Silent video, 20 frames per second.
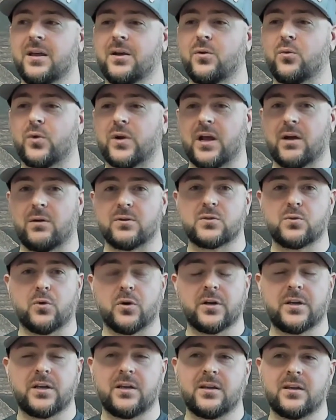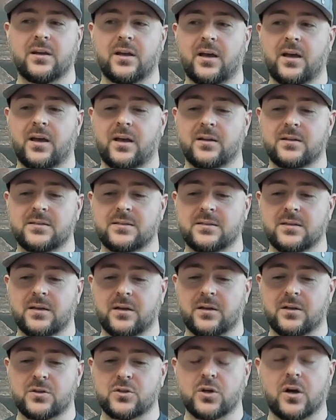When I was working at
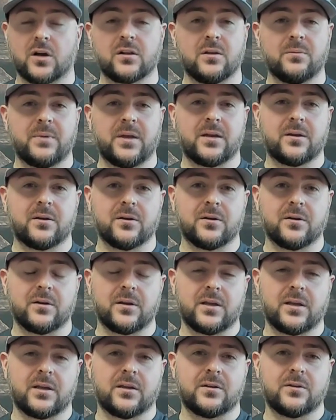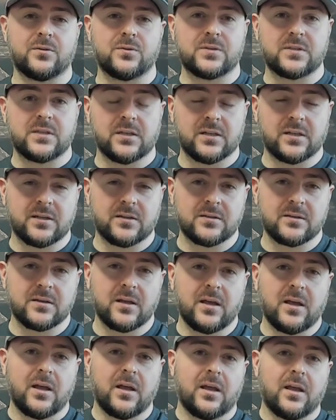a chocolate maker in New Zealand,
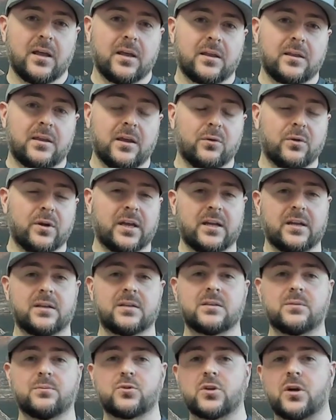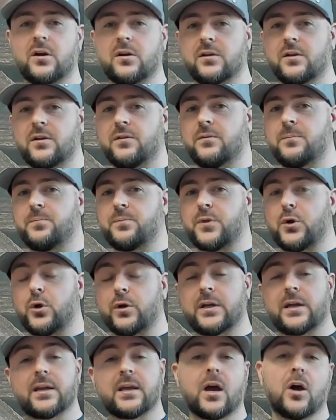they were getting some chocolate or
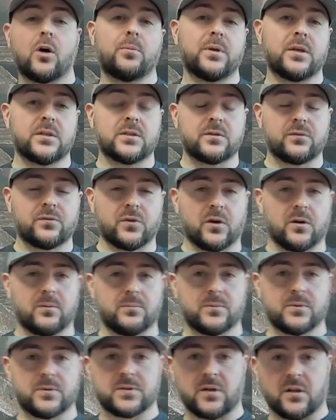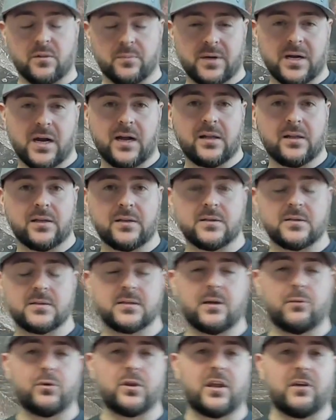cacao beans from Solomon Islands,
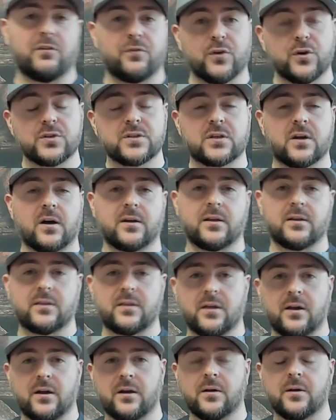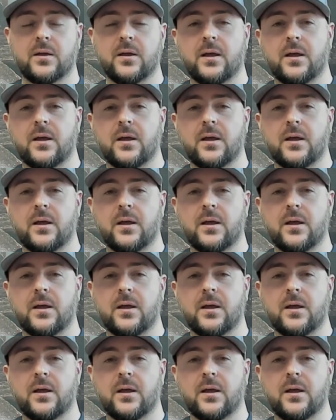and when they first got it there,